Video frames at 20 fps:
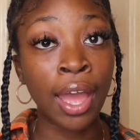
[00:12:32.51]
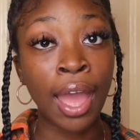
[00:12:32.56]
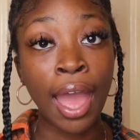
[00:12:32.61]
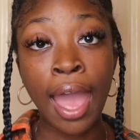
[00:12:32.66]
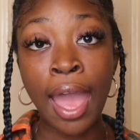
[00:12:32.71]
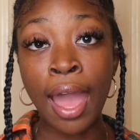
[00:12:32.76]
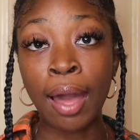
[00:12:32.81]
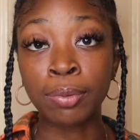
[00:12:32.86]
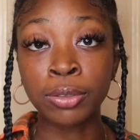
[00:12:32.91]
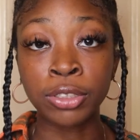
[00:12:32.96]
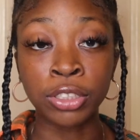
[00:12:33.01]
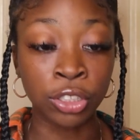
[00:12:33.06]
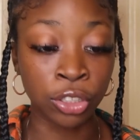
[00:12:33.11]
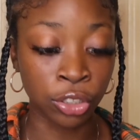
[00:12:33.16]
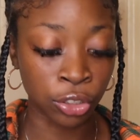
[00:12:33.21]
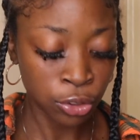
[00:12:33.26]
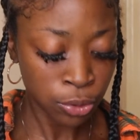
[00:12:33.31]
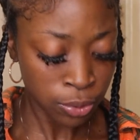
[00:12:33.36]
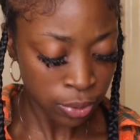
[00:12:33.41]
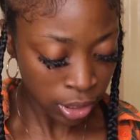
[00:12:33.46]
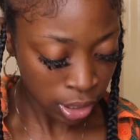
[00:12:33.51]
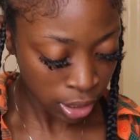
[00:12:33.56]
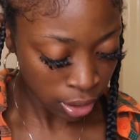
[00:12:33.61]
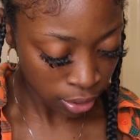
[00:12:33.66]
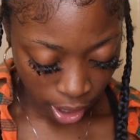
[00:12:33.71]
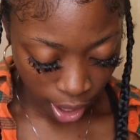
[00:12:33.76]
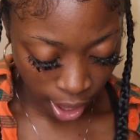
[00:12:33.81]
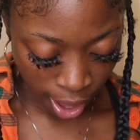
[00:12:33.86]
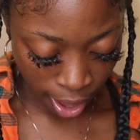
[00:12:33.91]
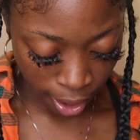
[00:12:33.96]
Absolutely.
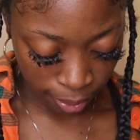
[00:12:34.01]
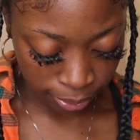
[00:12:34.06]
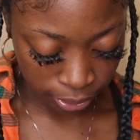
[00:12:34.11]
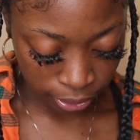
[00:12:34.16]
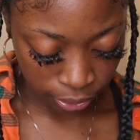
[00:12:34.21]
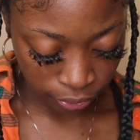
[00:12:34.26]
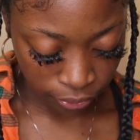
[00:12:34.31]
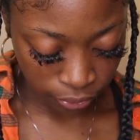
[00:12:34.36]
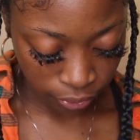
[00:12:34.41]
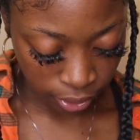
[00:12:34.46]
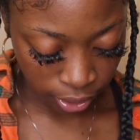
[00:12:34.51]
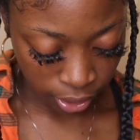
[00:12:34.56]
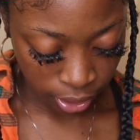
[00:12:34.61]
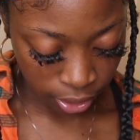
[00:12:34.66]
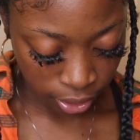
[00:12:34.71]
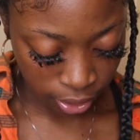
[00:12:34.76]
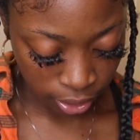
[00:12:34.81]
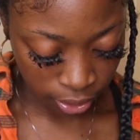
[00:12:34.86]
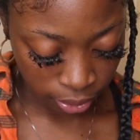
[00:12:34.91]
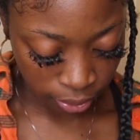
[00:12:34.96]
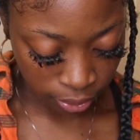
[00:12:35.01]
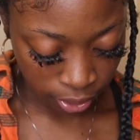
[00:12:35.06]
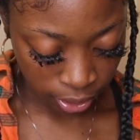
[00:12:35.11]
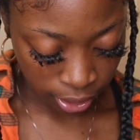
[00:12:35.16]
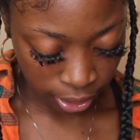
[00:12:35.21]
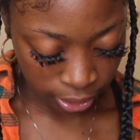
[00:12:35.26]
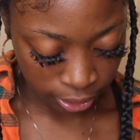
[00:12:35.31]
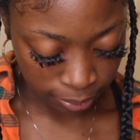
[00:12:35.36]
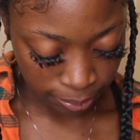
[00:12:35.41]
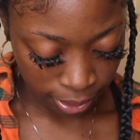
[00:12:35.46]
Absolutely.
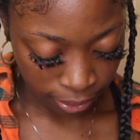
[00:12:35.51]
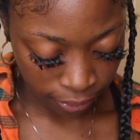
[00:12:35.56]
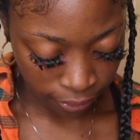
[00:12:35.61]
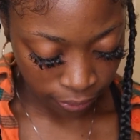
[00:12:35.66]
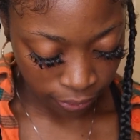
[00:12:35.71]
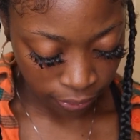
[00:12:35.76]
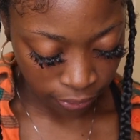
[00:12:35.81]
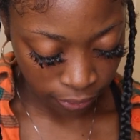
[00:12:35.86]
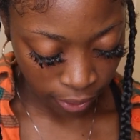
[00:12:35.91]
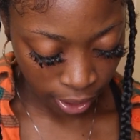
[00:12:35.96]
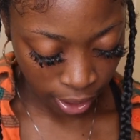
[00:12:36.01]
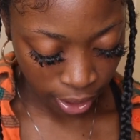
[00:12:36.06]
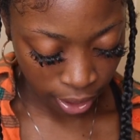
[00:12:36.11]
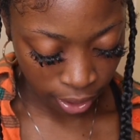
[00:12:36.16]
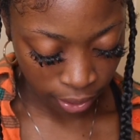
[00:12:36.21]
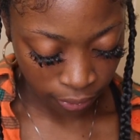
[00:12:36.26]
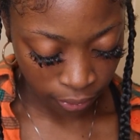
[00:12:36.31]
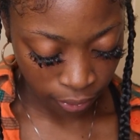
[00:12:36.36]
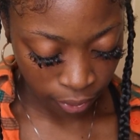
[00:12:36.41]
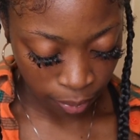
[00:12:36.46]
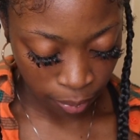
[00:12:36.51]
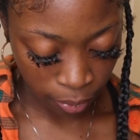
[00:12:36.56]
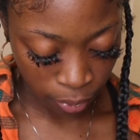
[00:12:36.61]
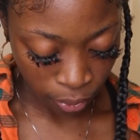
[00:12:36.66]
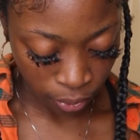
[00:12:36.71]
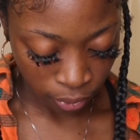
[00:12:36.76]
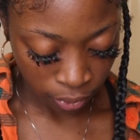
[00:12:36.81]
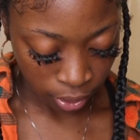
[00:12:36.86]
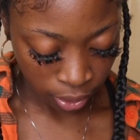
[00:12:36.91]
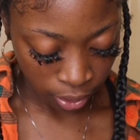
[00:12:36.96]
That's my favorite
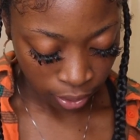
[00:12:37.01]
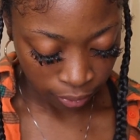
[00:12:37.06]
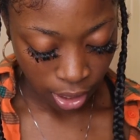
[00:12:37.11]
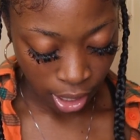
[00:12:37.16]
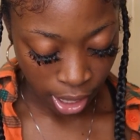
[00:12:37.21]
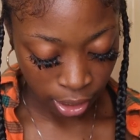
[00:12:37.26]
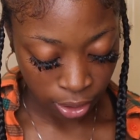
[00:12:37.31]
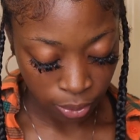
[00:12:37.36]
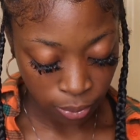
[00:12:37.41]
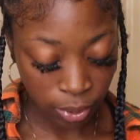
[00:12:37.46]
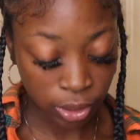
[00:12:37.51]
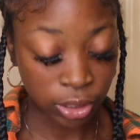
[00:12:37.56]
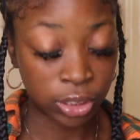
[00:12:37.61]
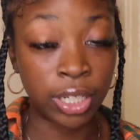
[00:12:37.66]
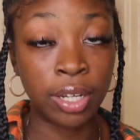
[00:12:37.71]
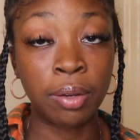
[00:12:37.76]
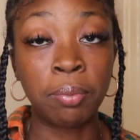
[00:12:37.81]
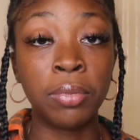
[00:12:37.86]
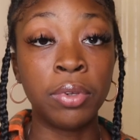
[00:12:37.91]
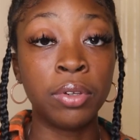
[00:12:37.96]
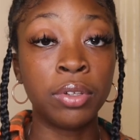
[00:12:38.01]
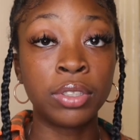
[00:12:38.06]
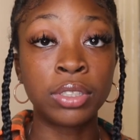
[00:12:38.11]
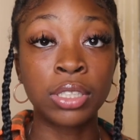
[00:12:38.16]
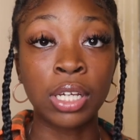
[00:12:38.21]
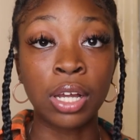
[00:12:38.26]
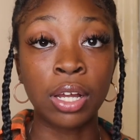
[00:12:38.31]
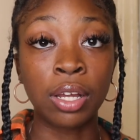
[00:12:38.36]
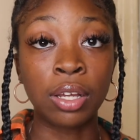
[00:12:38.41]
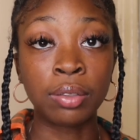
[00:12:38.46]
movie. I could watch that a million
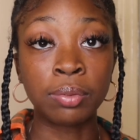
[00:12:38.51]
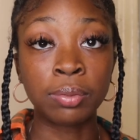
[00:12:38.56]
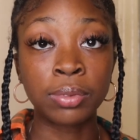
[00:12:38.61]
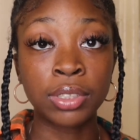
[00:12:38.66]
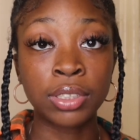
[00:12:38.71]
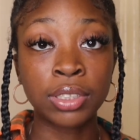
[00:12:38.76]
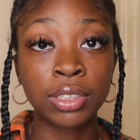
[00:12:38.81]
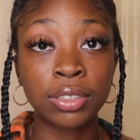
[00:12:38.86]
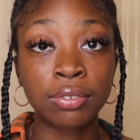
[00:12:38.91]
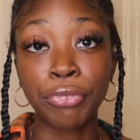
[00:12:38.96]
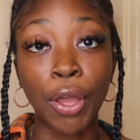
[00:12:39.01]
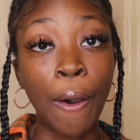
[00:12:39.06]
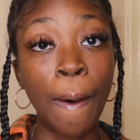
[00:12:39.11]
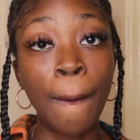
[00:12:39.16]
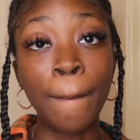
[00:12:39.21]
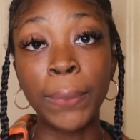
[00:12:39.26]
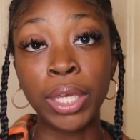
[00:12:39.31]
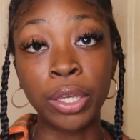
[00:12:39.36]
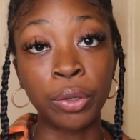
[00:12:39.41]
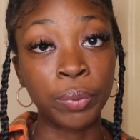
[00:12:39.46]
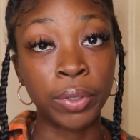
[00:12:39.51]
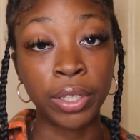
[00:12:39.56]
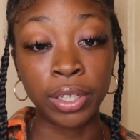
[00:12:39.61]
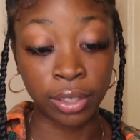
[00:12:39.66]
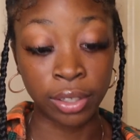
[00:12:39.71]
times. A million.